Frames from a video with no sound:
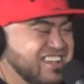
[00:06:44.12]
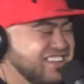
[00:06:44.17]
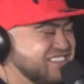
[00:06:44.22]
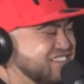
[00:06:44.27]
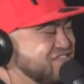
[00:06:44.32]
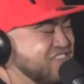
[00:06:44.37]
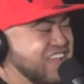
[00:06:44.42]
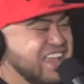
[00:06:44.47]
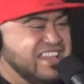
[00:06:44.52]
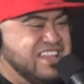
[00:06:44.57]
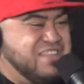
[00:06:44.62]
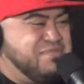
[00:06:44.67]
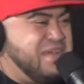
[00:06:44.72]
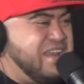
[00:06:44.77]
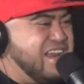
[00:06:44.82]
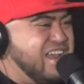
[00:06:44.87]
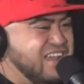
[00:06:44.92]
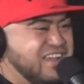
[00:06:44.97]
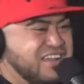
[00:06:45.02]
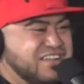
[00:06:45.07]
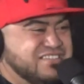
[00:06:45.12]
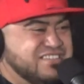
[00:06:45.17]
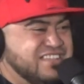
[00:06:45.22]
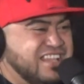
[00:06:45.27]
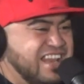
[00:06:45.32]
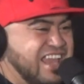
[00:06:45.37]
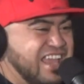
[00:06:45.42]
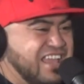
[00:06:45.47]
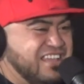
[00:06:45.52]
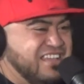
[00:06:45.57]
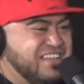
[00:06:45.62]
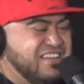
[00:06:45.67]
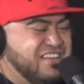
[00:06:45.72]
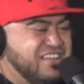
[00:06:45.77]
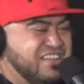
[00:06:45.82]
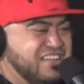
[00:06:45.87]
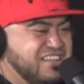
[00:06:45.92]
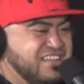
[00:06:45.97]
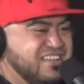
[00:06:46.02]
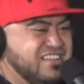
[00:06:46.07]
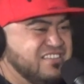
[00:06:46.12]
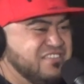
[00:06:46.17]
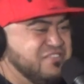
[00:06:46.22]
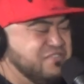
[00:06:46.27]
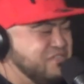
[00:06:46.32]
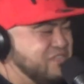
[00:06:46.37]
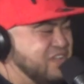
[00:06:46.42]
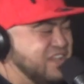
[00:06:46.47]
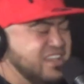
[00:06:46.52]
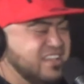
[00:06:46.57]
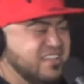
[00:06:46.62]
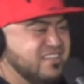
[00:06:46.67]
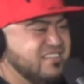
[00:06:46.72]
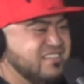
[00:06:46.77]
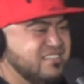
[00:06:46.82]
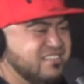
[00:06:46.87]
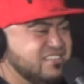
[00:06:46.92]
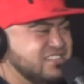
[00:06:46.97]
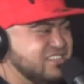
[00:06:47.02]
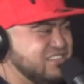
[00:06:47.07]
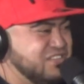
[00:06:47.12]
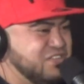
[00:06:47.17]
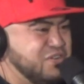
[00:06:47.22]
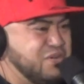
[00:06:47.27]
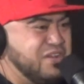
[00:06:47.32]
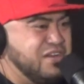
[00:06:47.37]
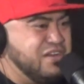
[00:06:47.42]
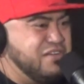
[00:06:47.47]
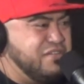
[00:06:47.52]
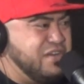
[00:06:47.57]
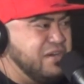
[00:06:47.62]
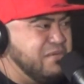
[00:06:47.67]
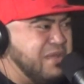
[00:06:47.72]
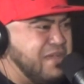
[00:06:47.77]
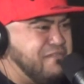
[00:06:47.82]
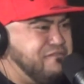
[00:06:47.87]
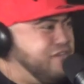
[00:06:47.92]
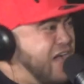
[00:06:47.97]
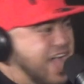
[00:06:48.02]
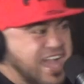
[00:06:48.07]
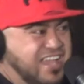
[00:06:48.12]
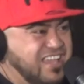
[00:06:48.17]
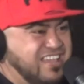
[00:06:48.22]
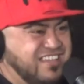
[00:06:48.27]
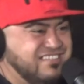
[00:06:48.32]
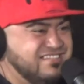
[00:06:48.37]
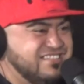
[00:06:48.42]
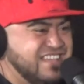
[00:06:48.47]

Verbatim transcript: Because man, the man our girls are like, you know, fucking just going off, and I'm like, fuck,